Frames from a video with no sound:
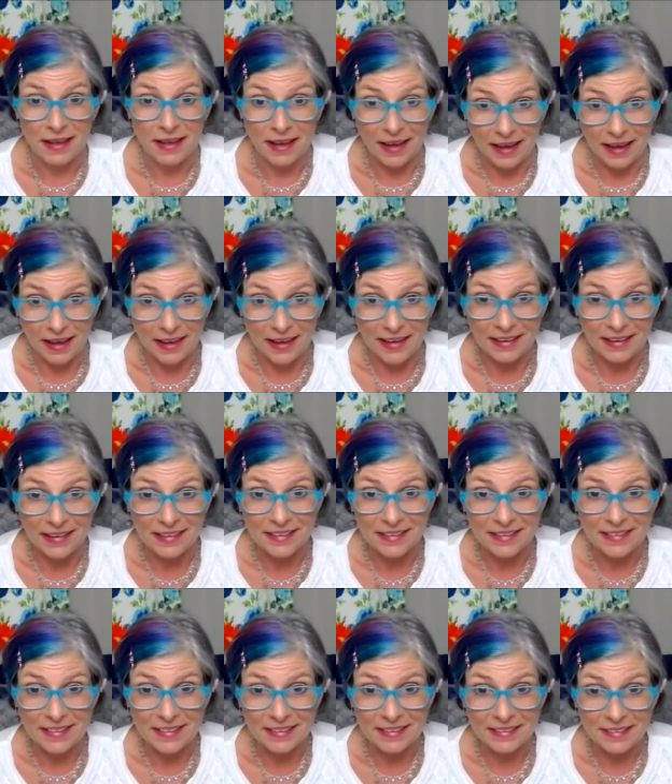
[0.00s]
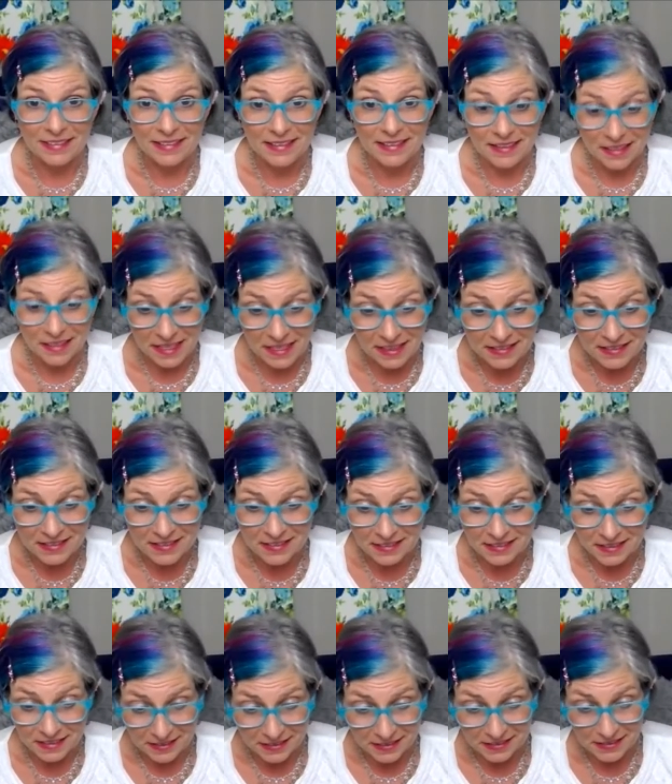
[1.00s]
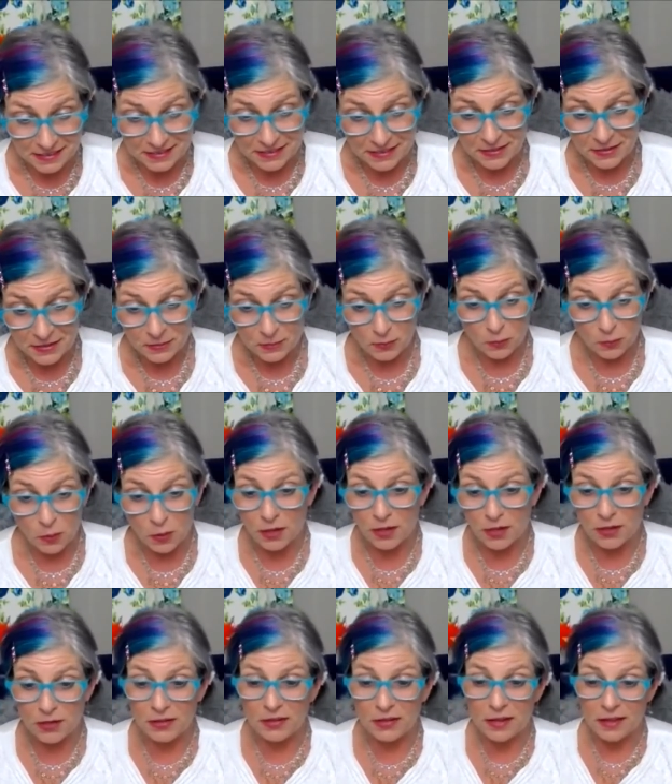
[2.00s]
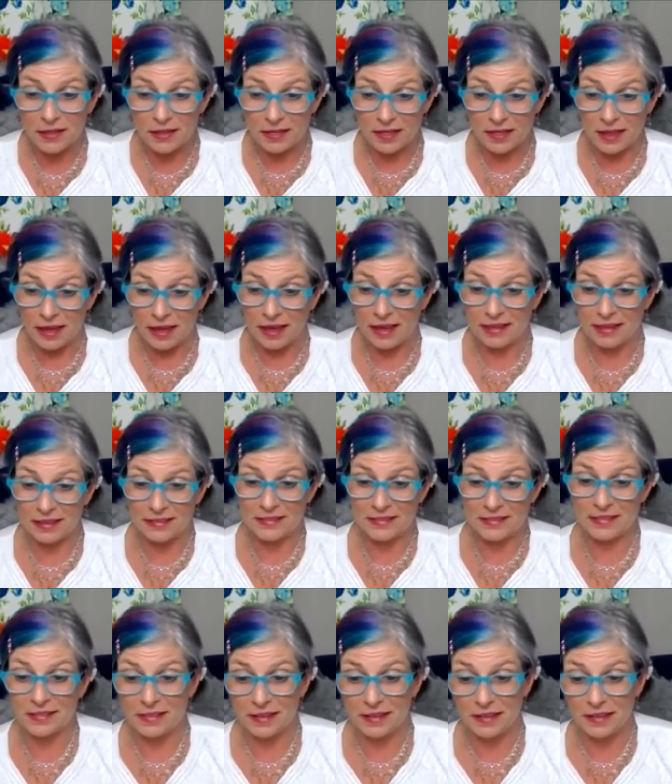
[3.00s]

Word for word: And this is one that